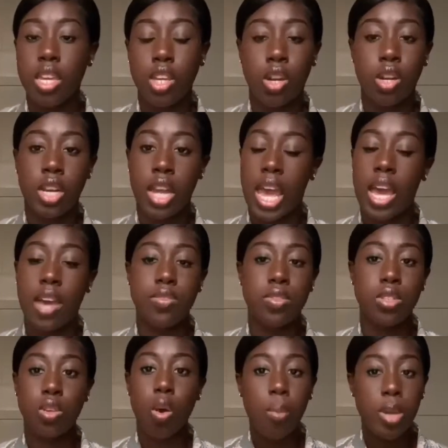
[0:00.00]
You're gonna have
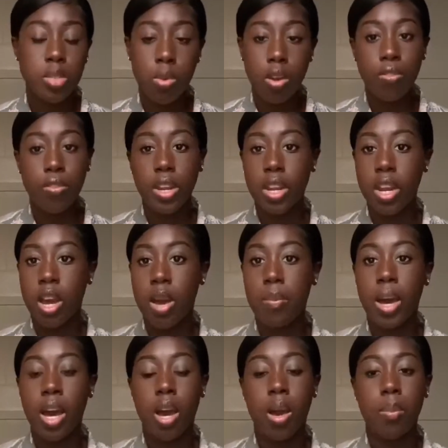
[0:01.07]
so much more freedom.
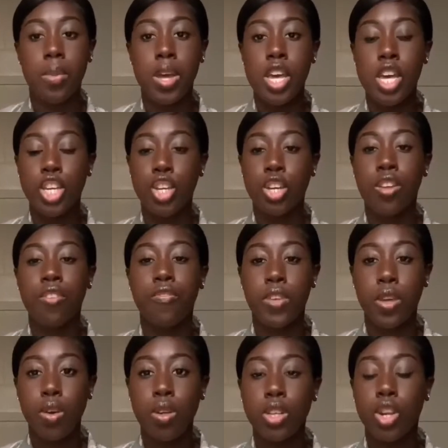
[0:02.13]
Um, you're gonna
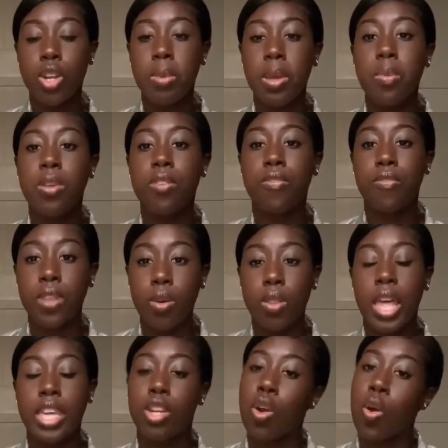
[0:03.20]
feel, you're gonna be able to feel
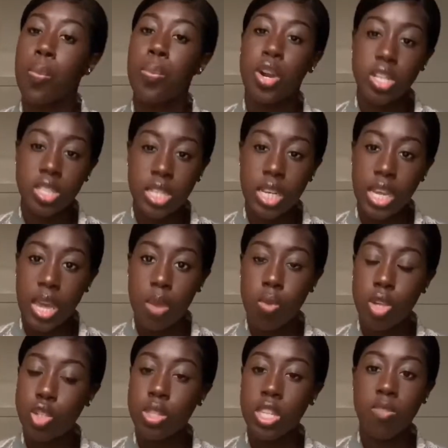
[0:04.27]
like your own person again
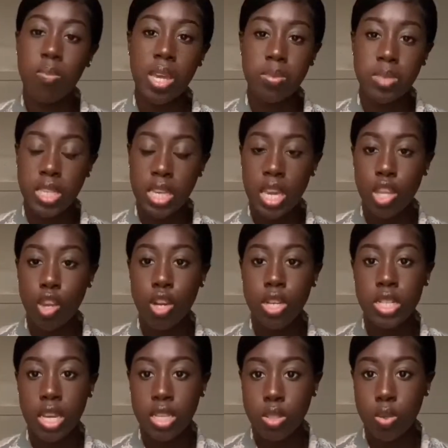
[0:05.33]
once you leave BMT and you're in
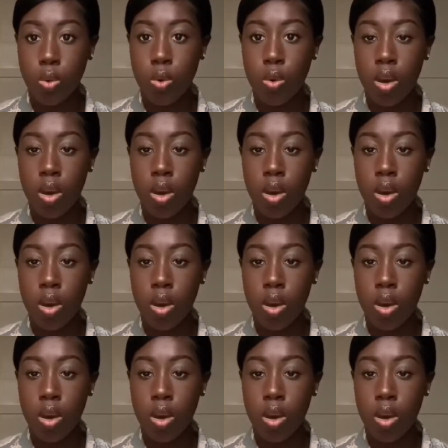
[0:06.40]
tech school.